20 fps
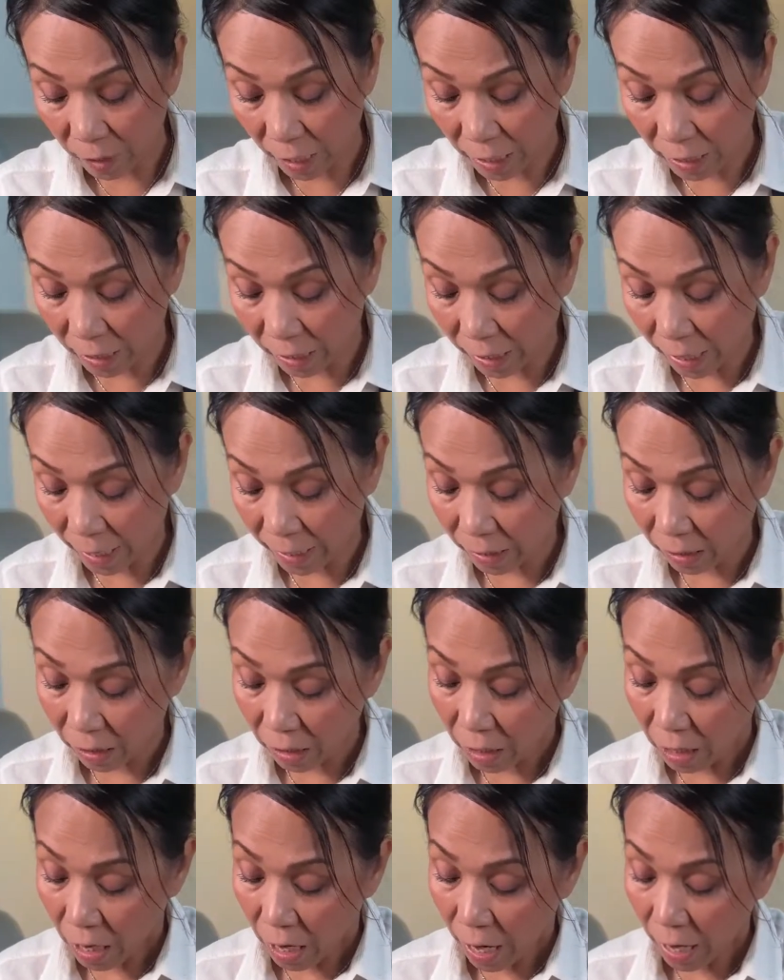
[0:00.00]
think I
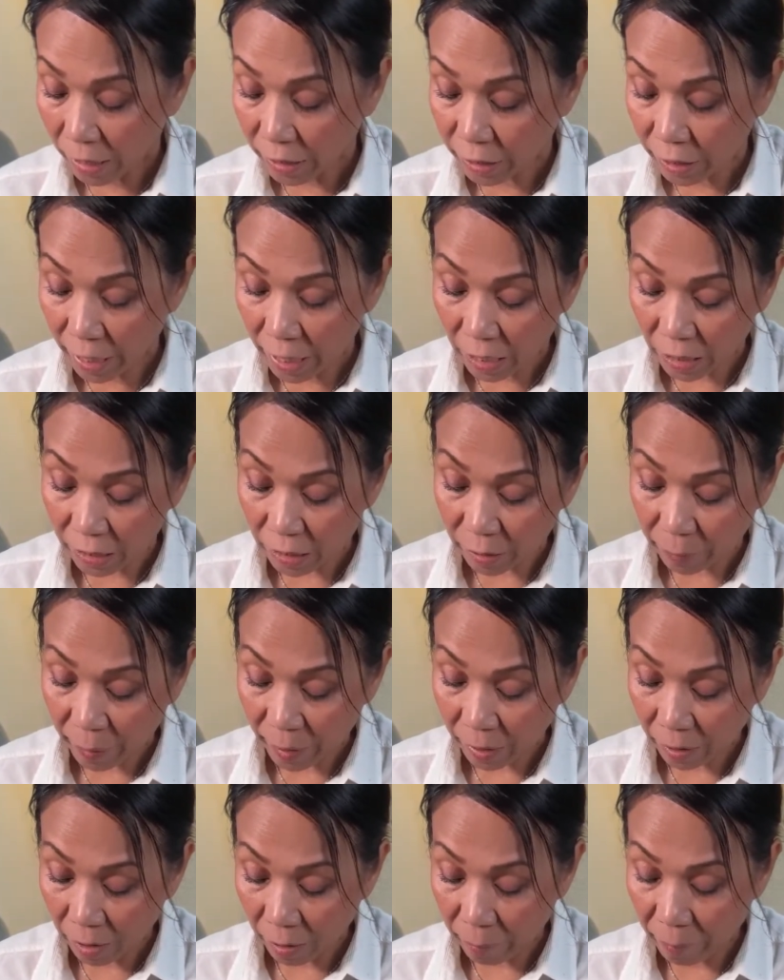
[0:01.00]
share a little
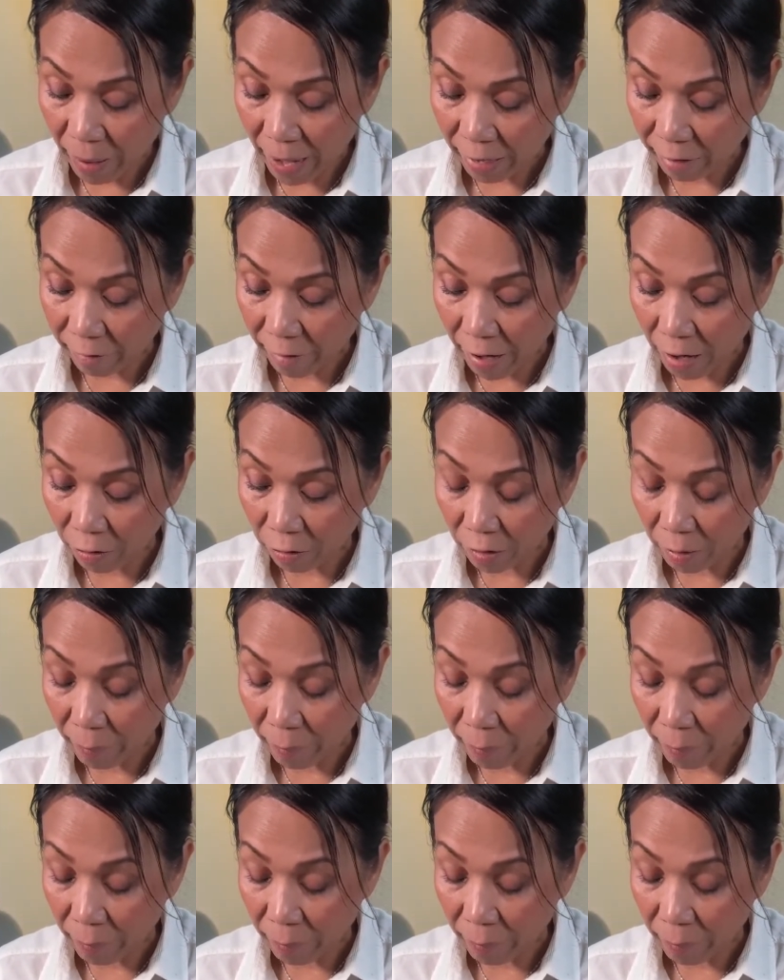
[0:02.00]
bit of background